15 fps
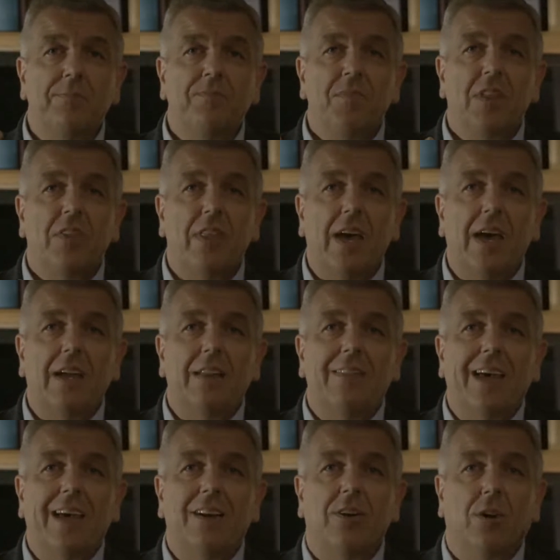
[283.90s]
that
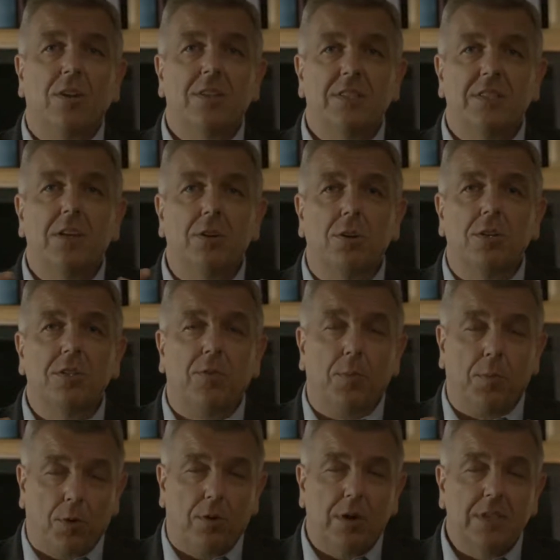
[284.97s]
are centers for
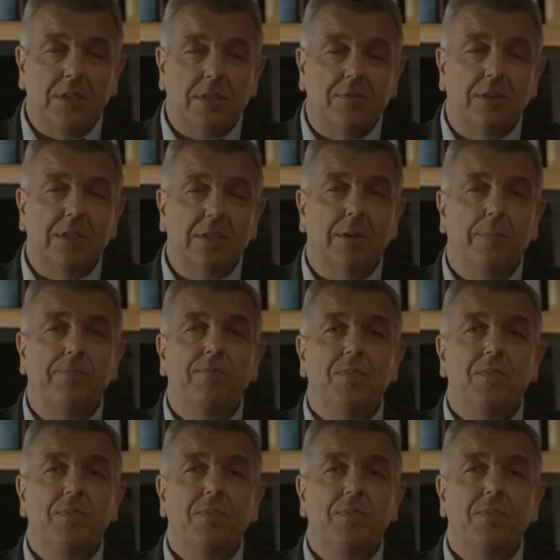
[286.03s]
progressivism,